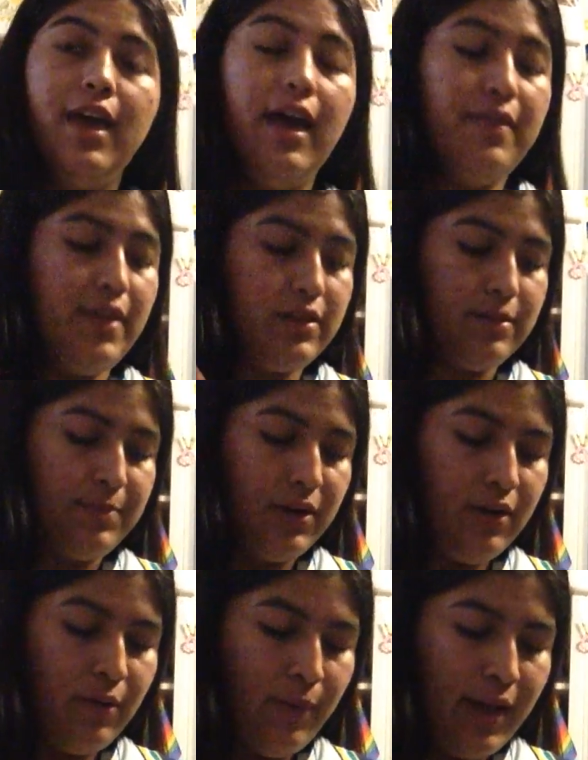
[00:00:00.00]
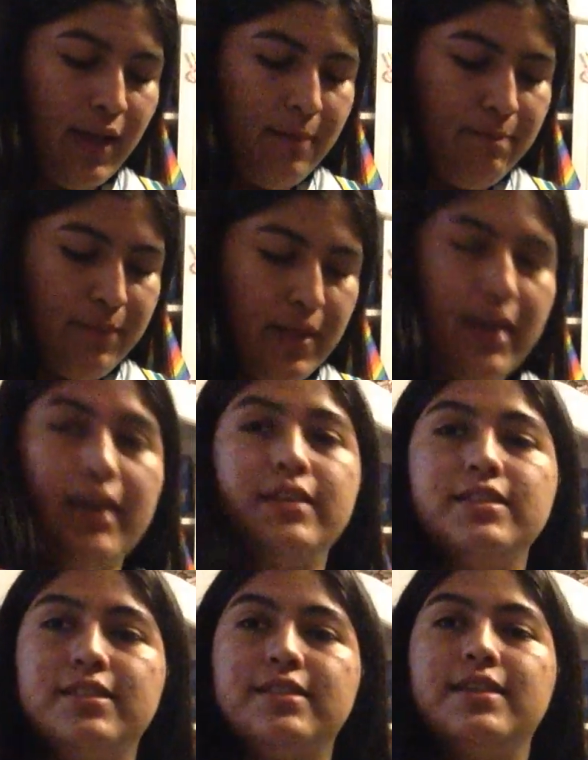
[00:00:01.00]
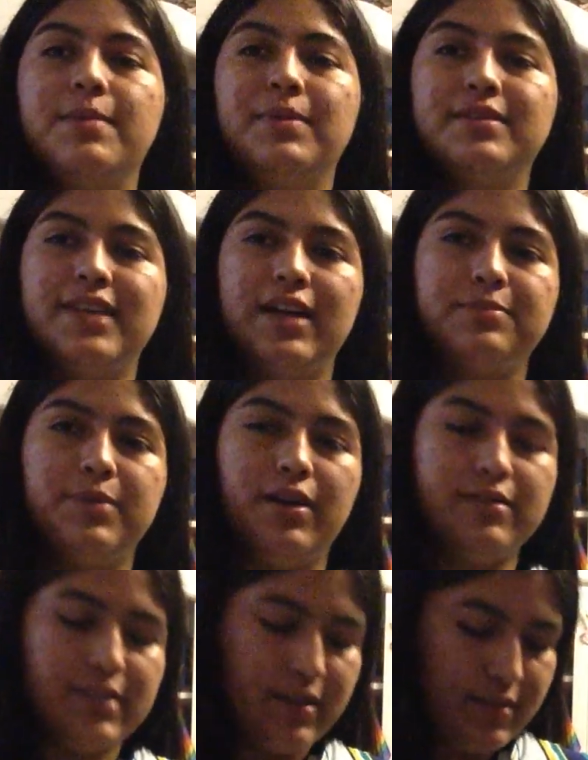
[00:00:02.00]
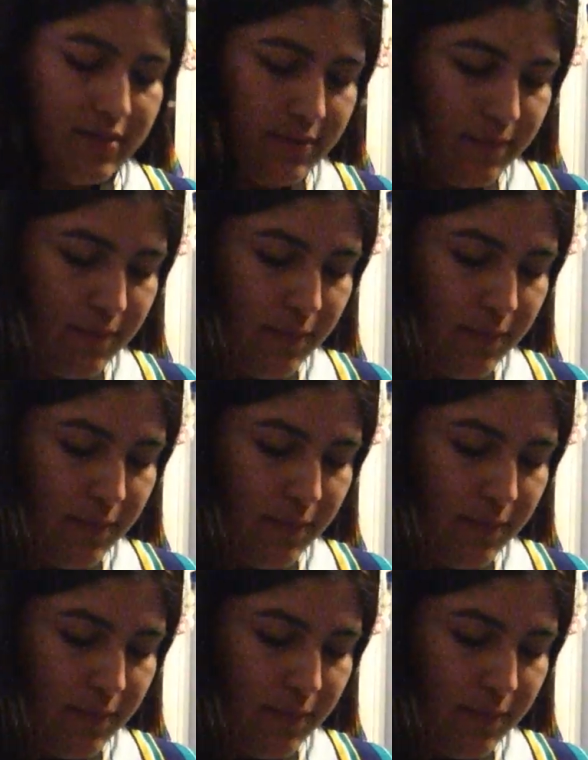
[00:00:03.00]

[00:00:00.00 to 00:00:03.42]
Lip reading: And then to put it away, it is the same exact process.